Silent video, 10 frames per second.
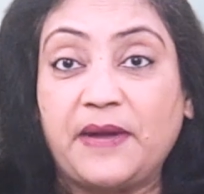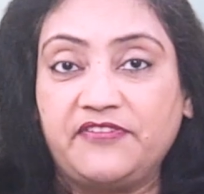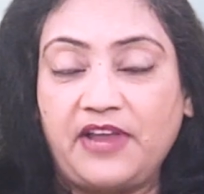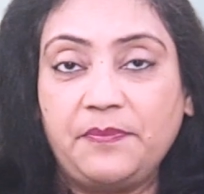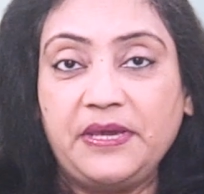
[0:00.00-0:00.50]
by
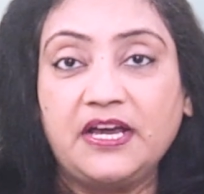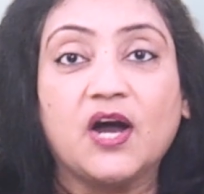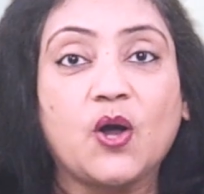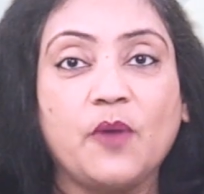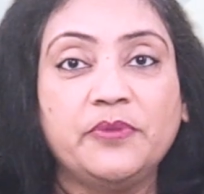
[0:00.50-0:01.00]
developing
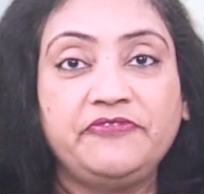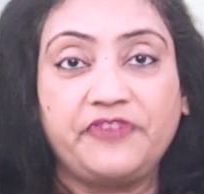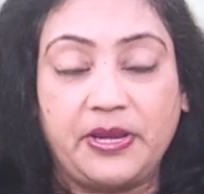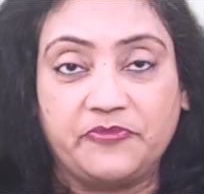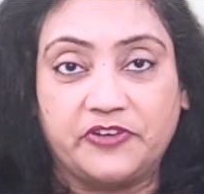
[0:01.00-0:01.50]
a common
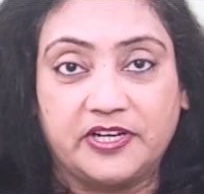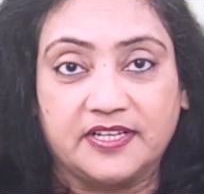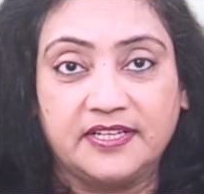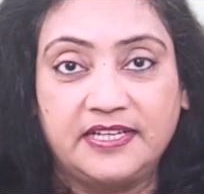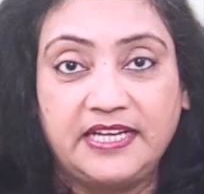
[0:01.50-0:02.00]

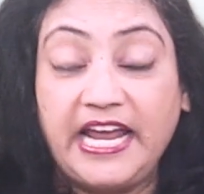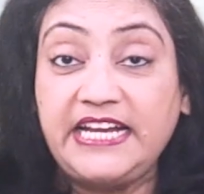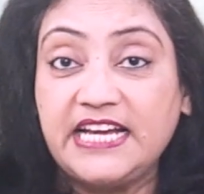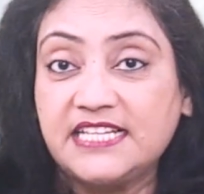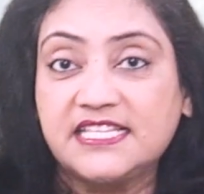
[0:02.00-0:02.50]
framework.
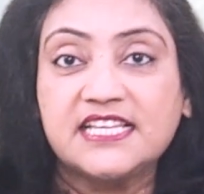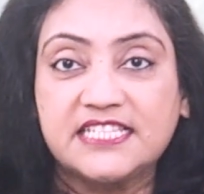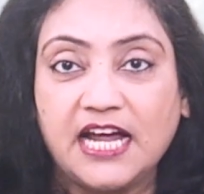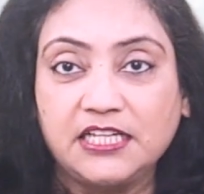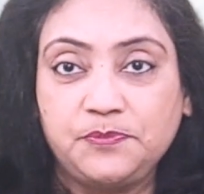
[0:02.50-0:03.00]
India's
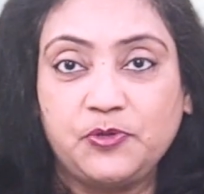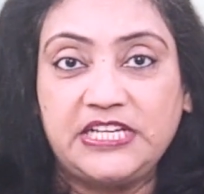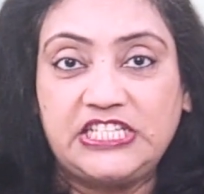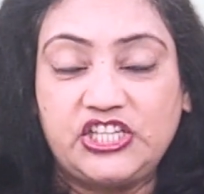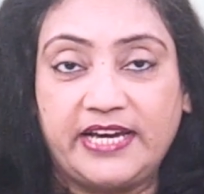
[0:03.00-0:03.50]
Startup
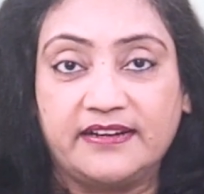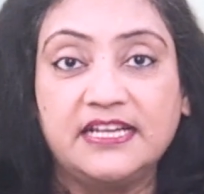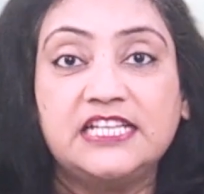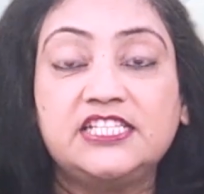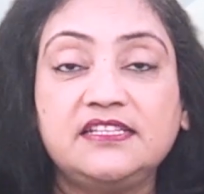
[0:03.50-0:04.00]
20
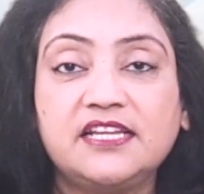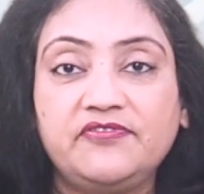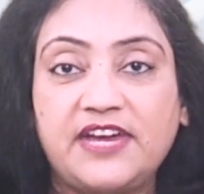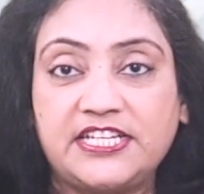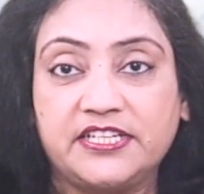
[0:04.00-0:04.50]
chair, Chintan
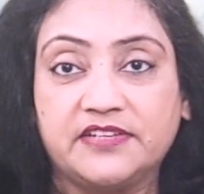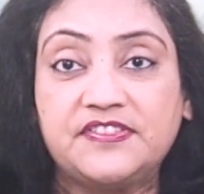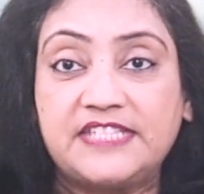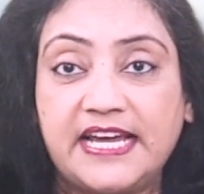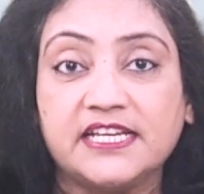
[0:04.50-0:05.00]
Vaishnav,
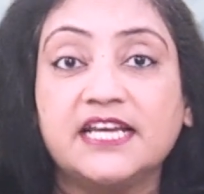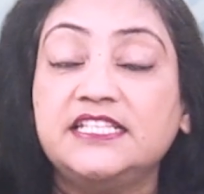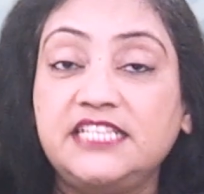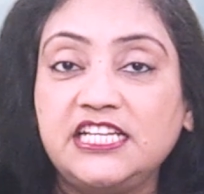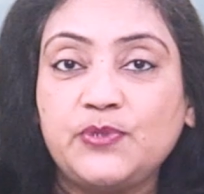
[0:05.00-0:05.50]
said
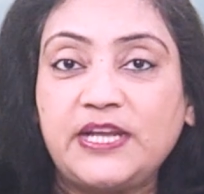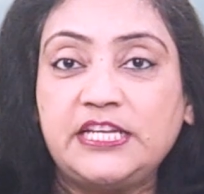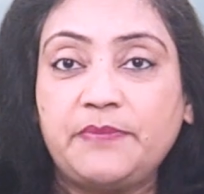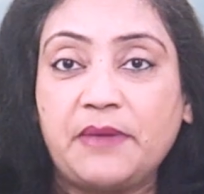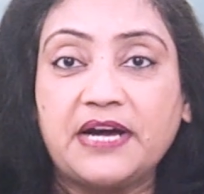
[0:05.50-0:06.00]

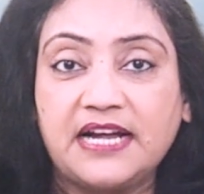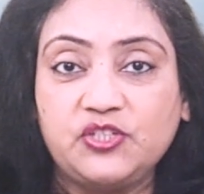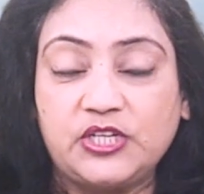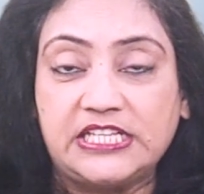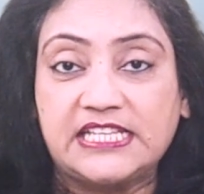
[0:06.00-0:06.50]
G20 member
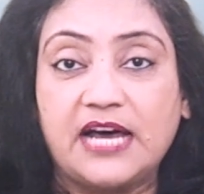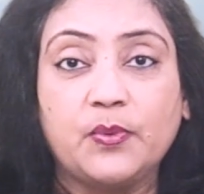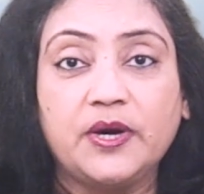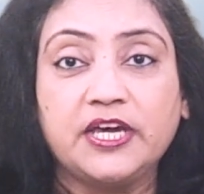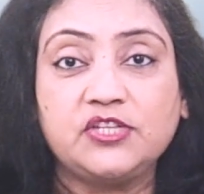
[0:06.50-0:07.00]
countries are
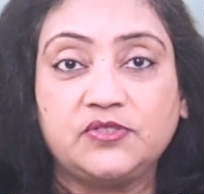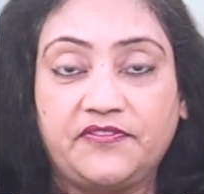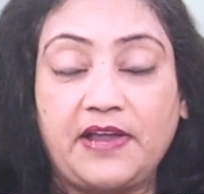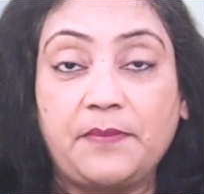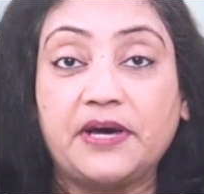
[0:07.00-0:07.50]
working to
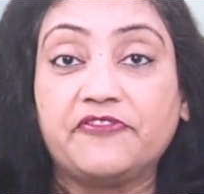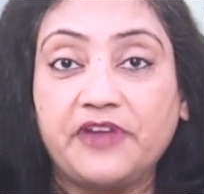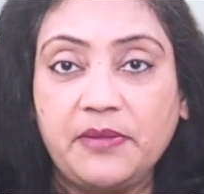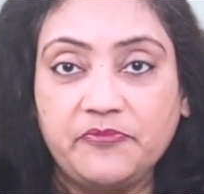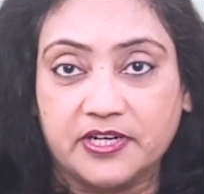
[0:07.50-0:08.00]
develop a
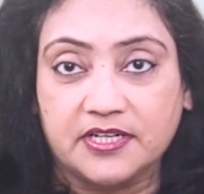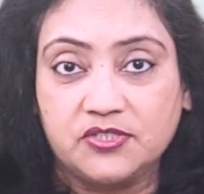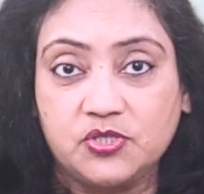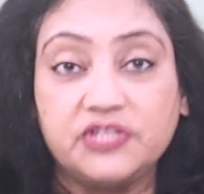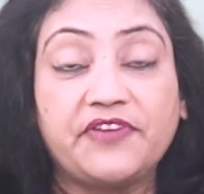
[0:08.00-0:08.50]

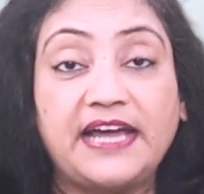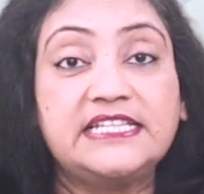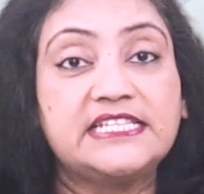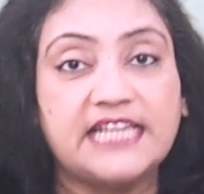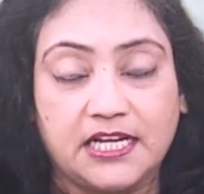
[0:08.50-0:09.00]
framework to define
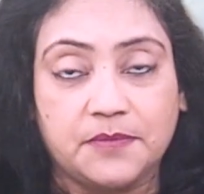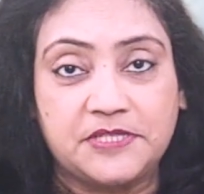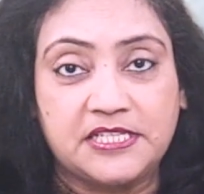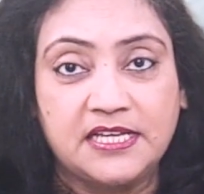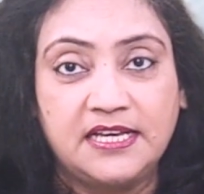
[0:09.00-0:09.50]

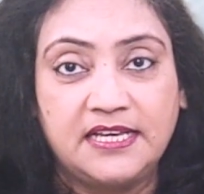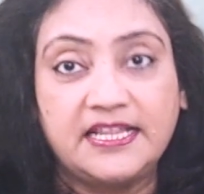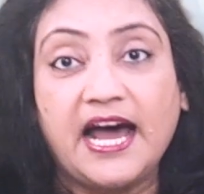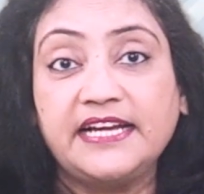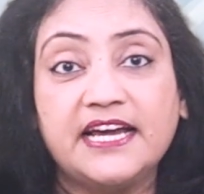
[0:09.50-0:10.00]
startups.
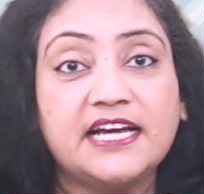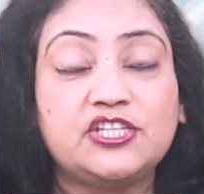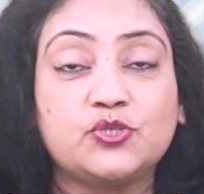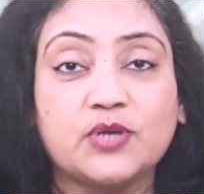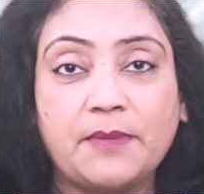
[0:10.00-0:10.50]
The idea
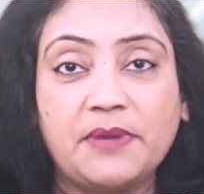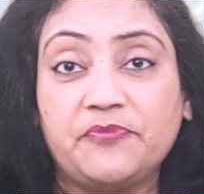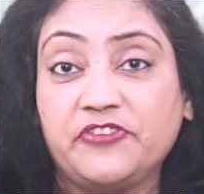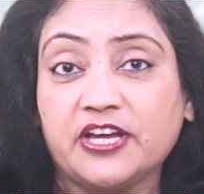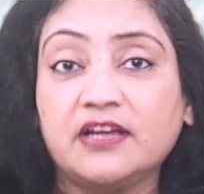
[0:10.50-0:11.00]
is to come
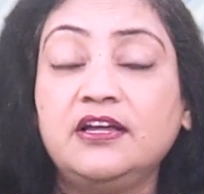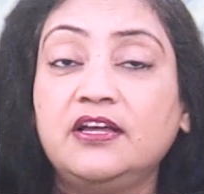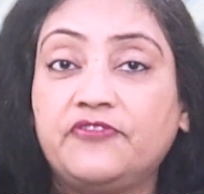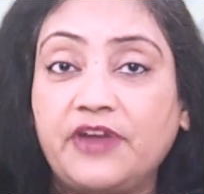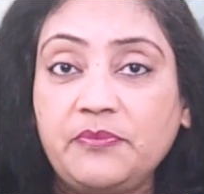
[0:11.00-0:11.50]
up with a
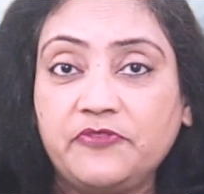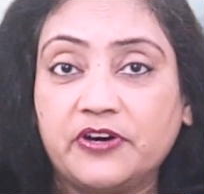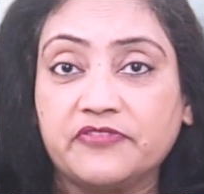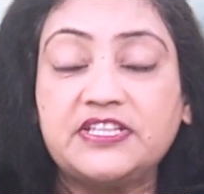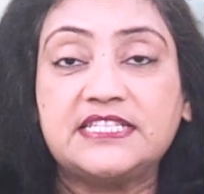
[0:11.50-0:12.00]

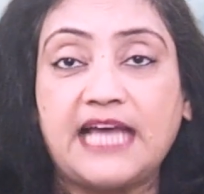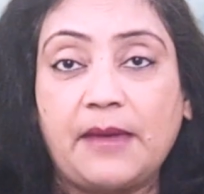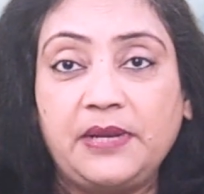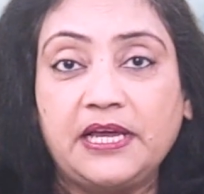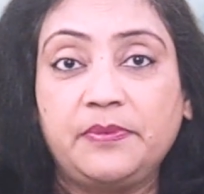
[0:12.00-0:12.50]
framework which is
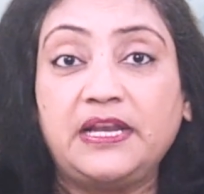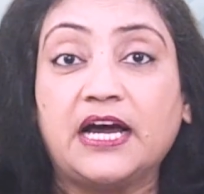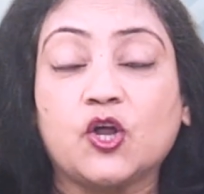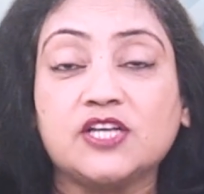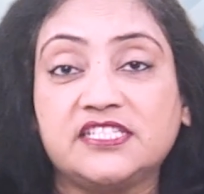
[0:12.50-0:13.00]
applicable
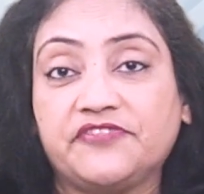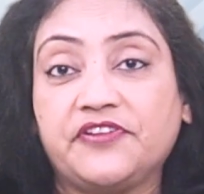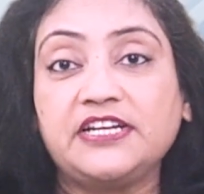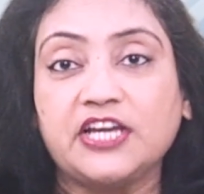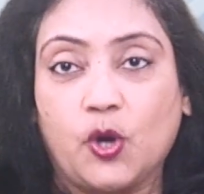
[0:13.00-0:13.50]
across
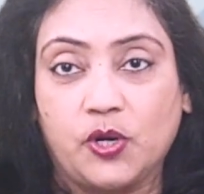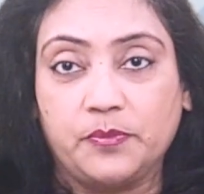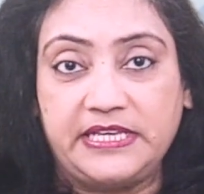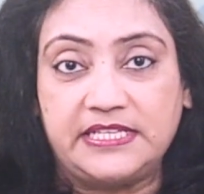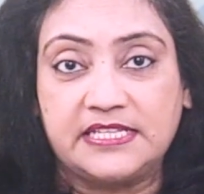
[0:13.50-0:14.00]
different
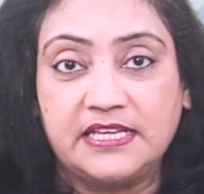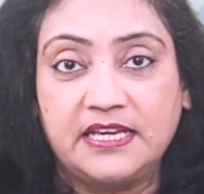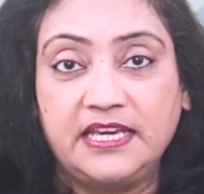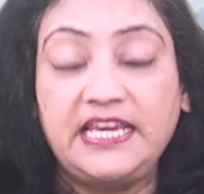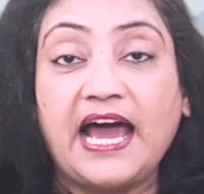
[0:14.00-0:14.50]
economies.
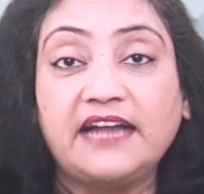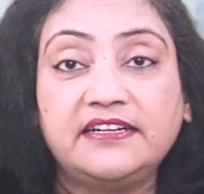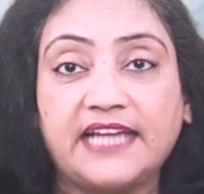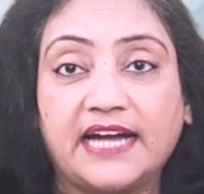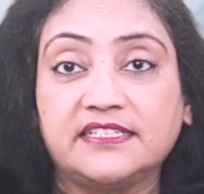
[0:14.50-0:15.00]
He
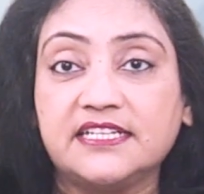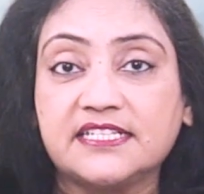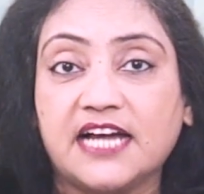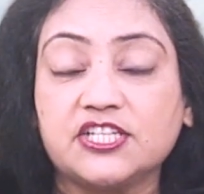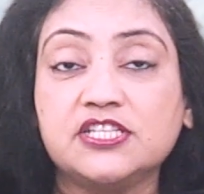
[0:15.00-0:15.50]
added that
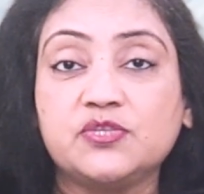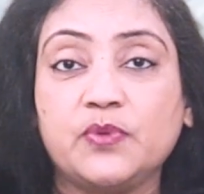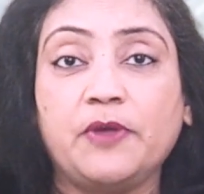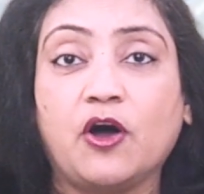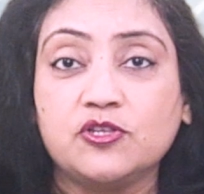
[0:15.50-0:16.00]
discussions
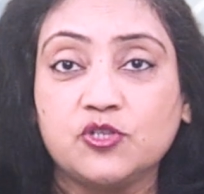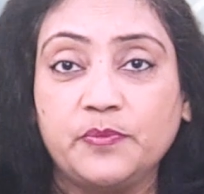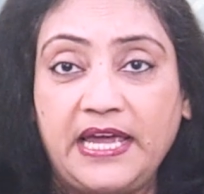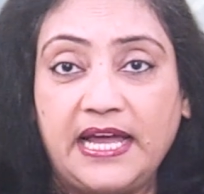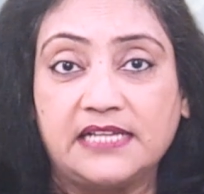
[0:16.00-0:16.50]
will also
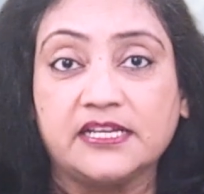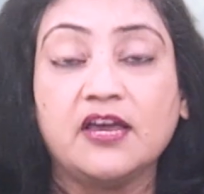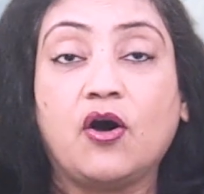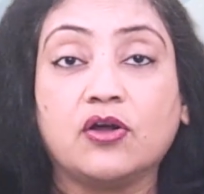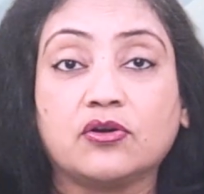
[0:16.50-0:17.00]
be held
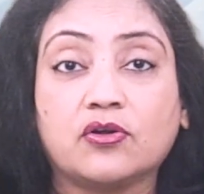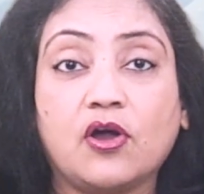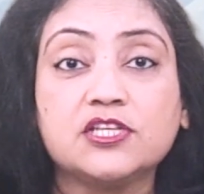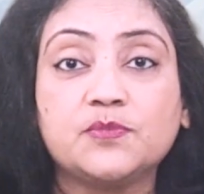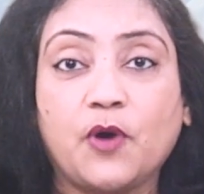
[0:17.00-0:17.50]
on
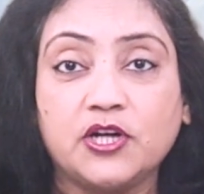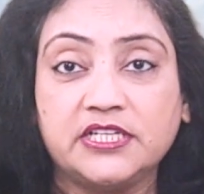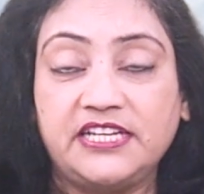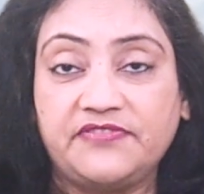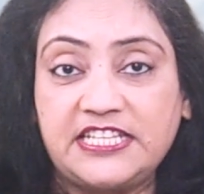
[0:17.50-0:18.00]
cross-border
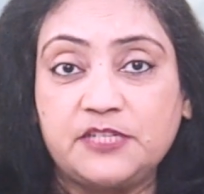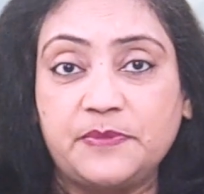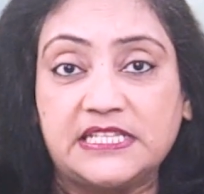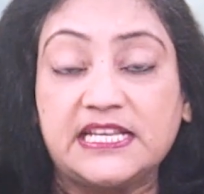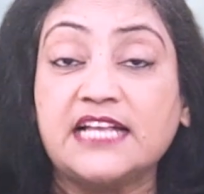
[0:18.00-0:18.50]

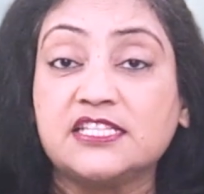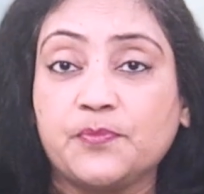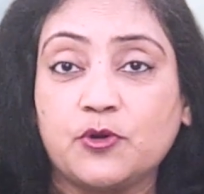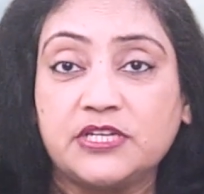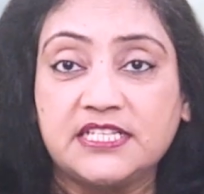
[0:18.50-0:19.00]
investments and
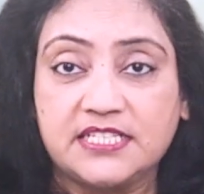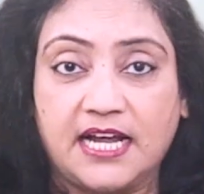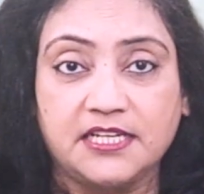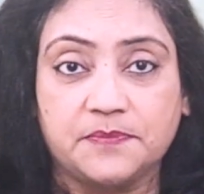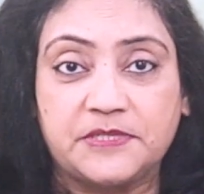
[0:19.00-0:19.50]
supporting
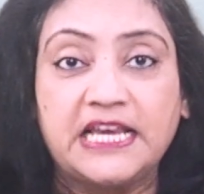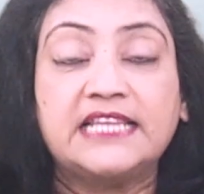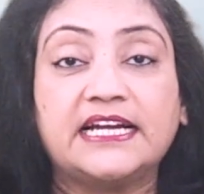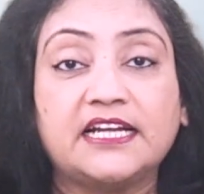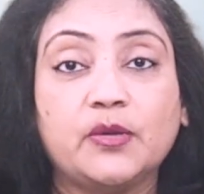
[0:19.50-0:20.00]
startups
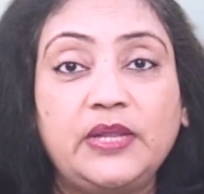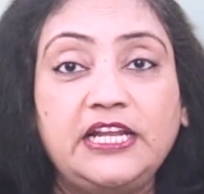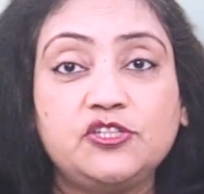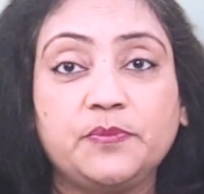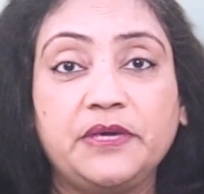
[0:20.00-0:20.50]
that are
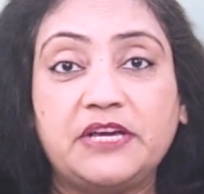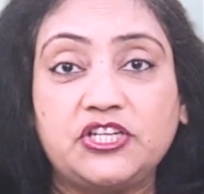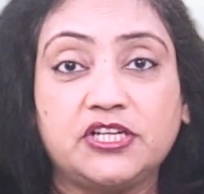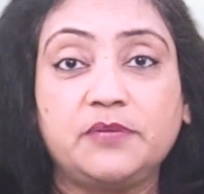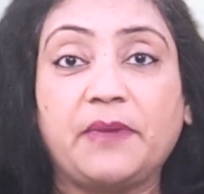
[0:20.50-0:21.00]
willing to be
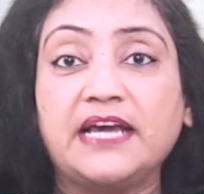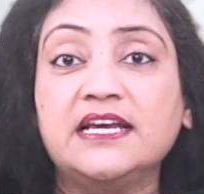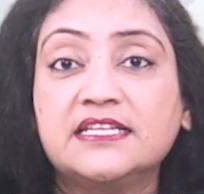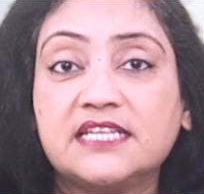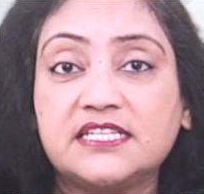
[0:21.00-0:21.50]
measured by
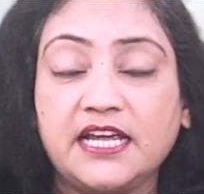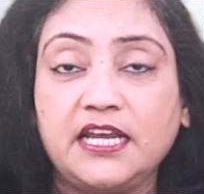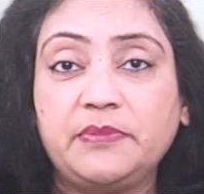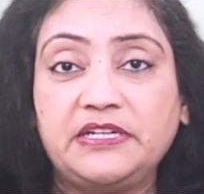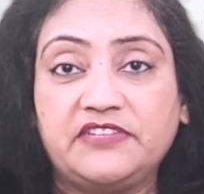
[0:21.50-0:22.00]

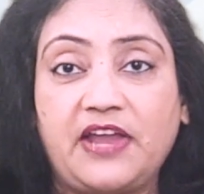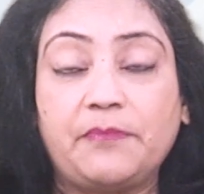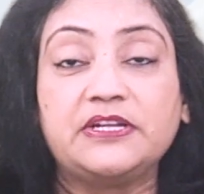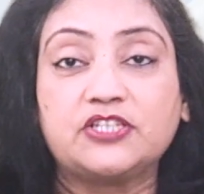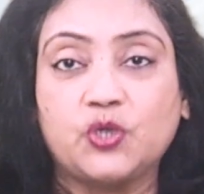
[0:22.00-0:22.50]
sustainable
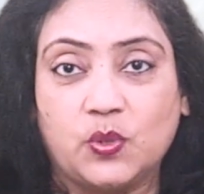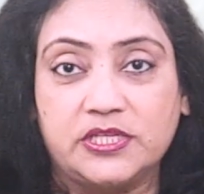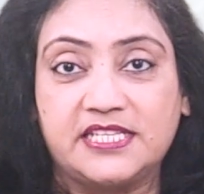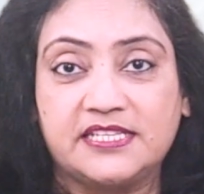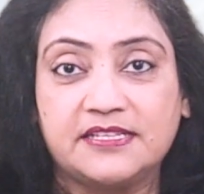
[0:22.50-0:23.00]
development
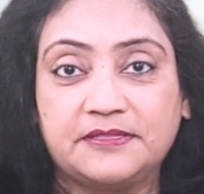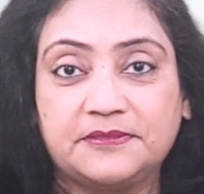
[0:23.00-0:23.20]
goals.